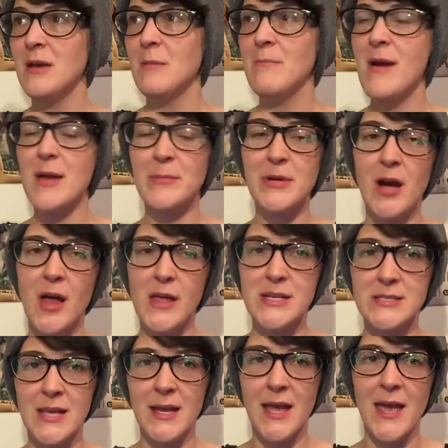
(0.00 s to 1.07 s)
Madame
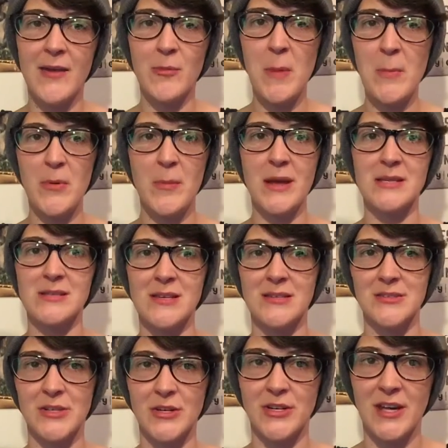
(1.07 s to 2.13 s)
Colley's like, hey, remember my
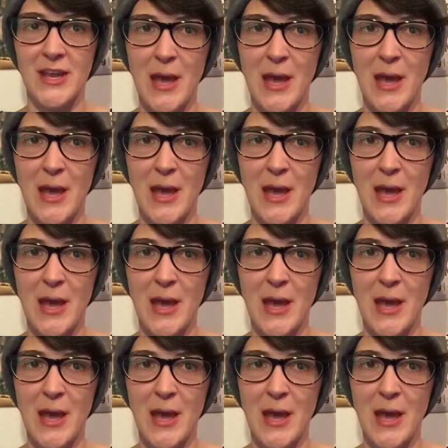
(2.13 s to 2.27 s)
sister and